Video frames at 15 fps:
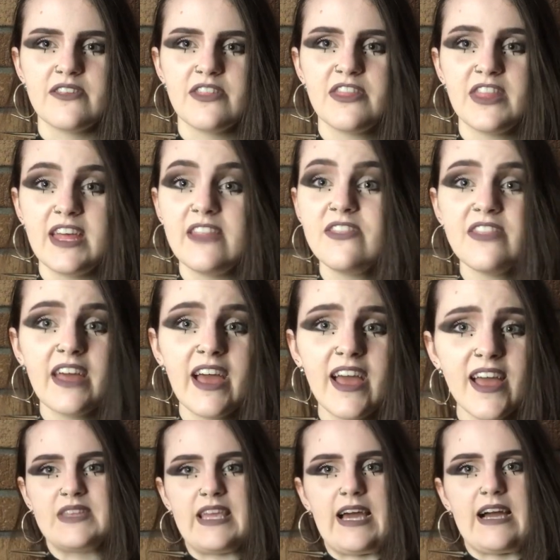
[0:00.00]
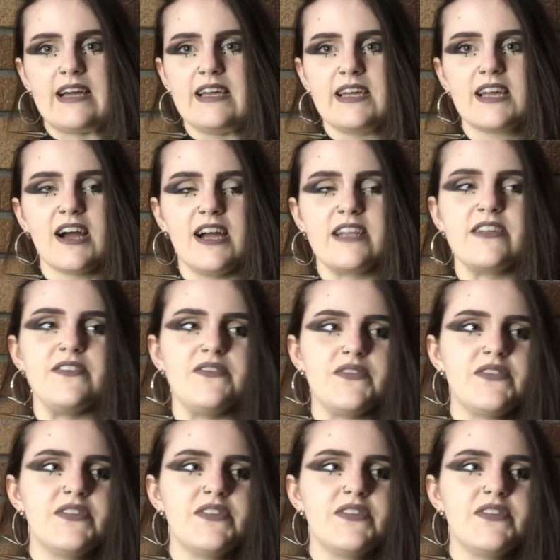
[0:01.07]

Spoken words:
thin there. Yeah, it kind of,